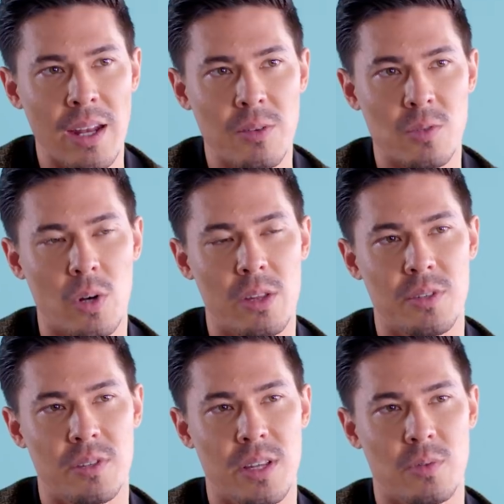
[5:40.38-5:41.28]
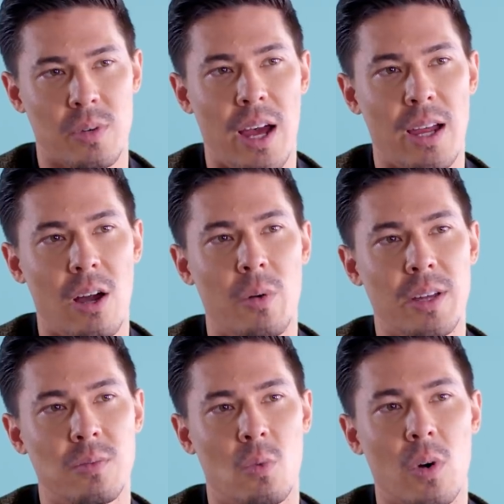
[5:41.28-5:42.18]
And it was one of those things where I
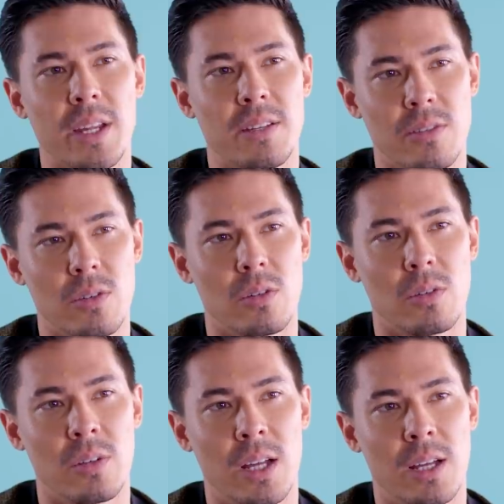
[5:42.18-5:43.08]
always wanted to